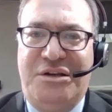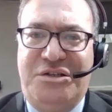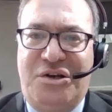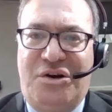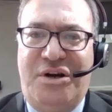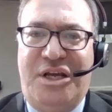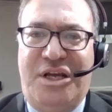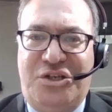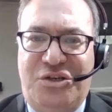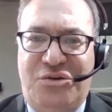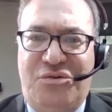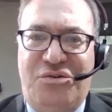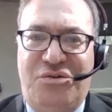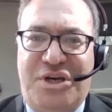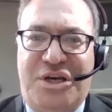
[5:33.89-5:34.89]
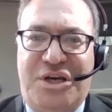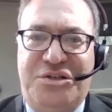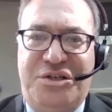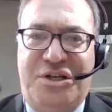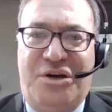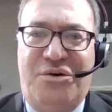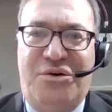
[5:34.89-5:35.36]
starting at
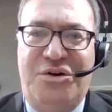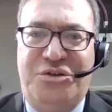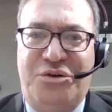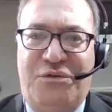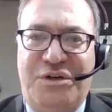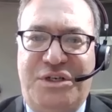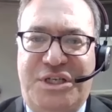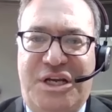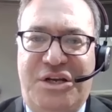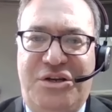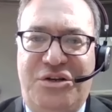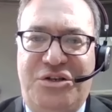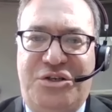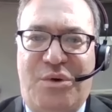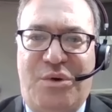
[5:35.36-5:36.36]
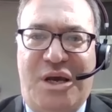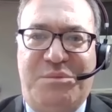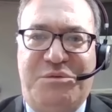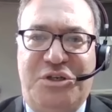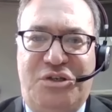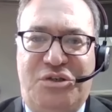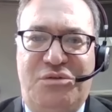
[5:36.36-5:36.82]
$200,000 over 10 years, going up
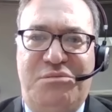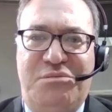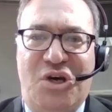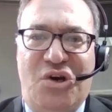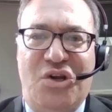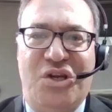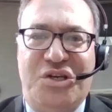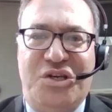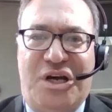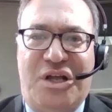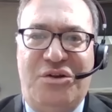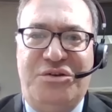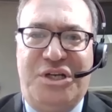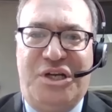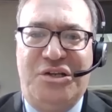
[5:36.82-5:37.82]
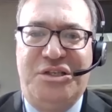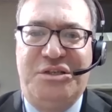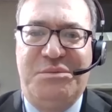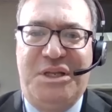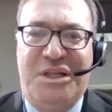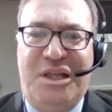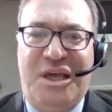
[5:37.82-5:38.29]
to $2 million
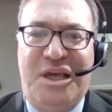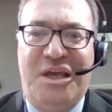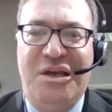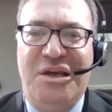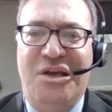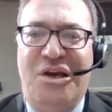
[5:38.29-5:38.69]
ultimately